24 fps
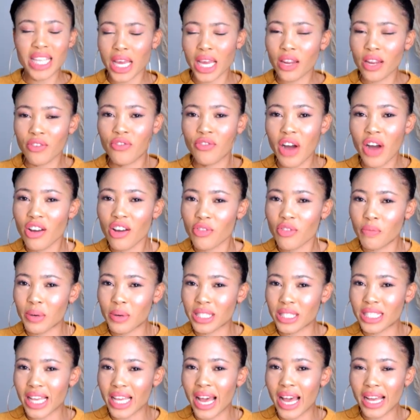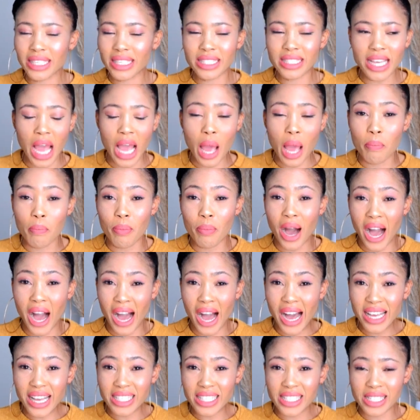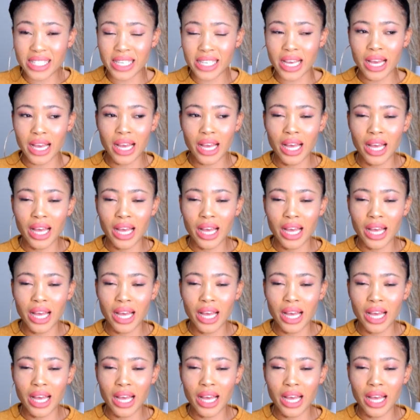35% a pass?